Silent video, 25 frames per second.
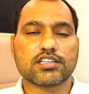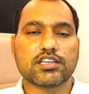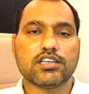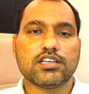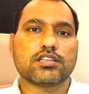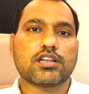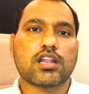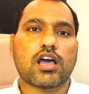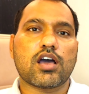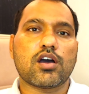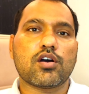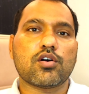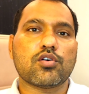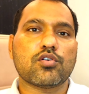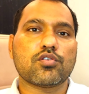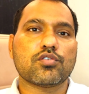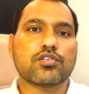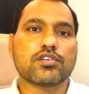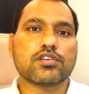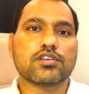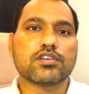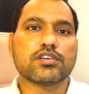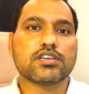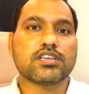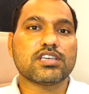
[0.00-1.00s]
So
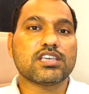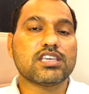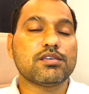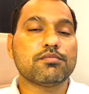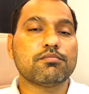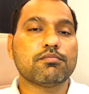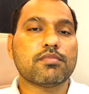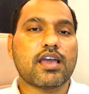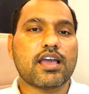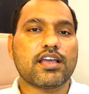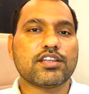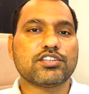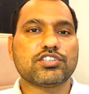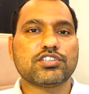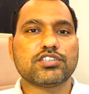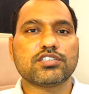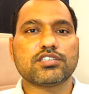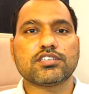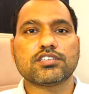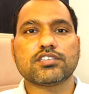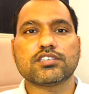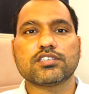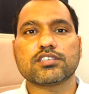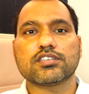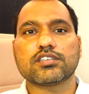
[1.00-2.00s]
now
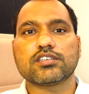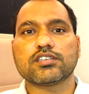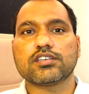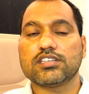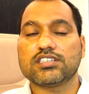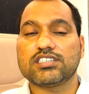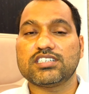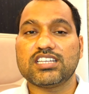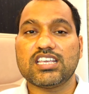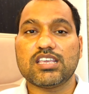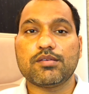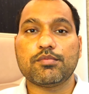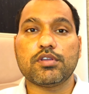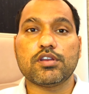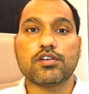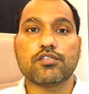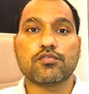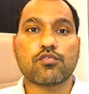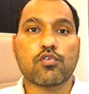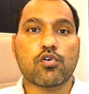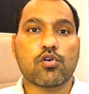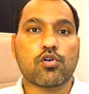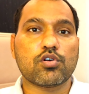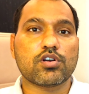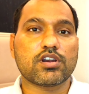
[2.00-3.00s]
imagine the team
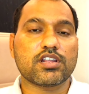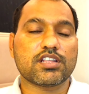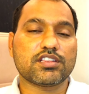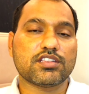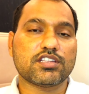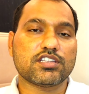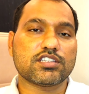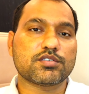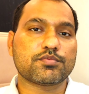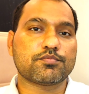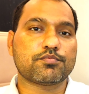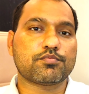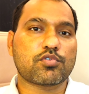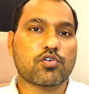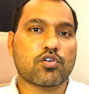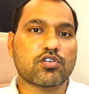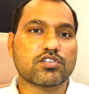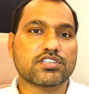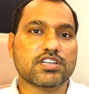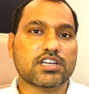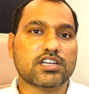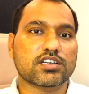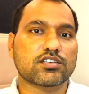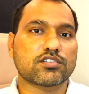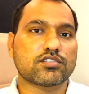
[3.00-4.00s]
involved in this
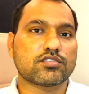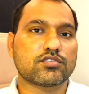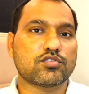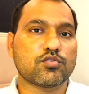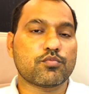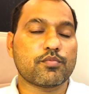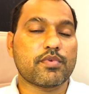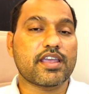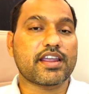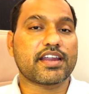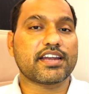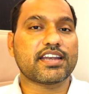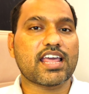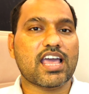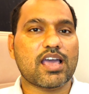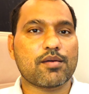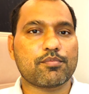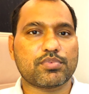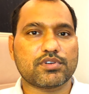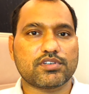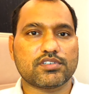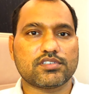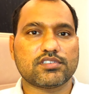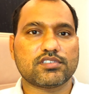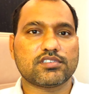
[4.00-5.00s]
project to make it
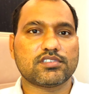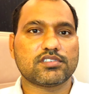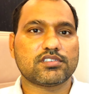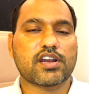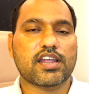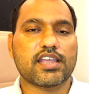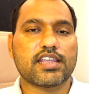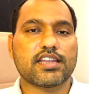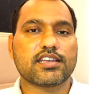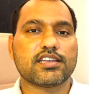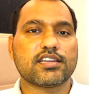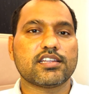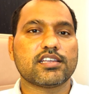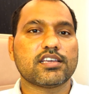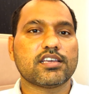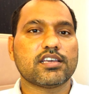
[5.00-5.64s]
happen, right?